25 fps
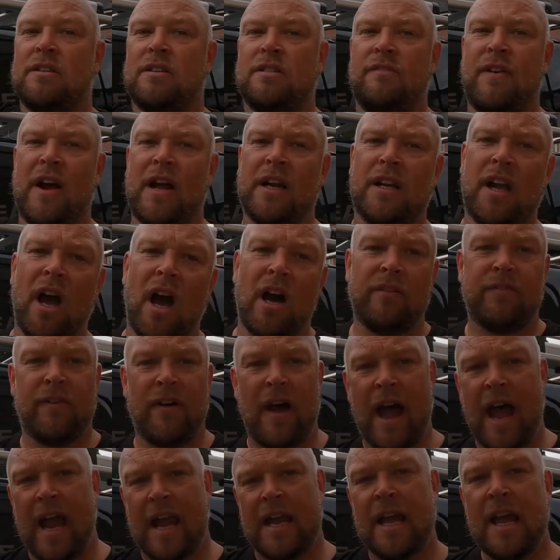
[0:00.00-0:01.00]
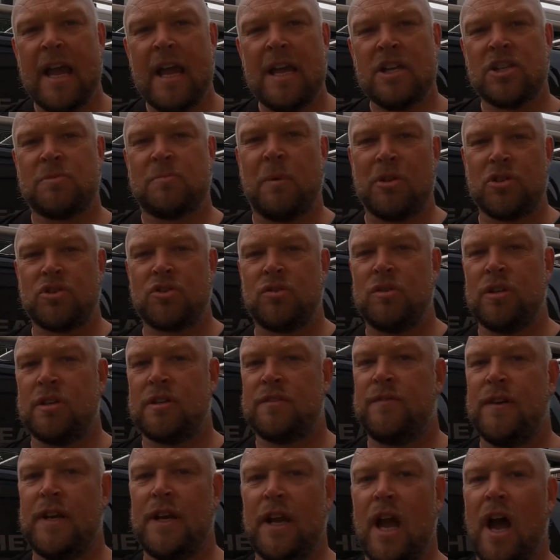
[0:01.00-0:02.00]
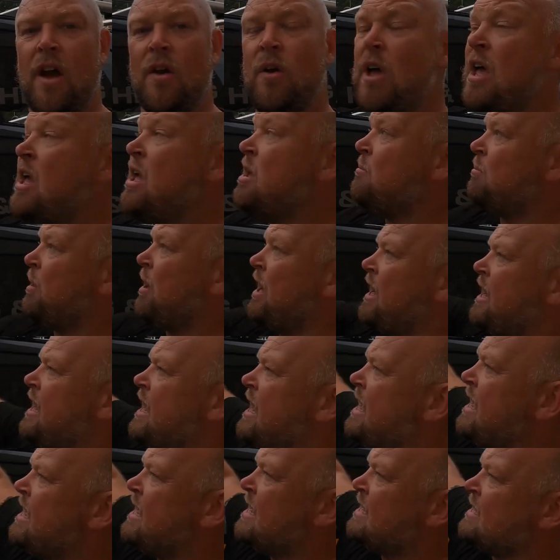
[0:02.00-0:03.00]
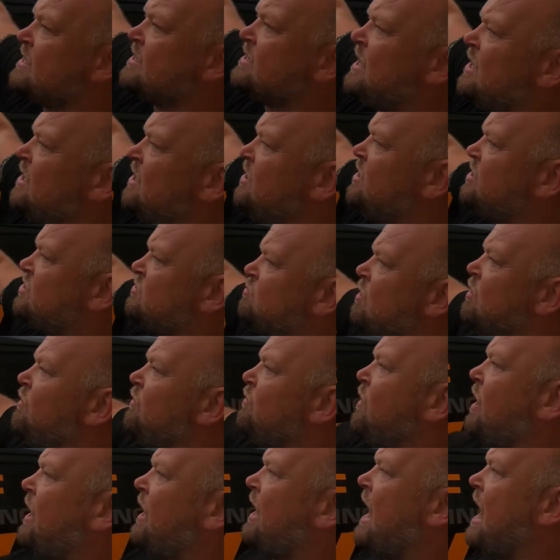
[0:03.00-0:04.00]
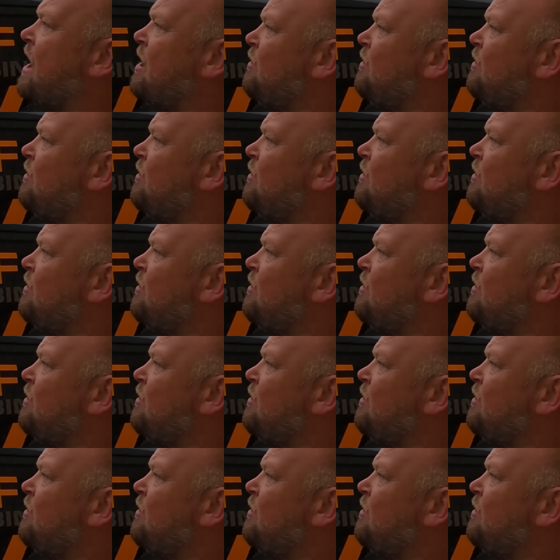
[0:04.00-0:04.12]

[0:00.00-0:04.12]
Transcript: out to Vanguard for A, sponsoring this video, B, sending this roof rack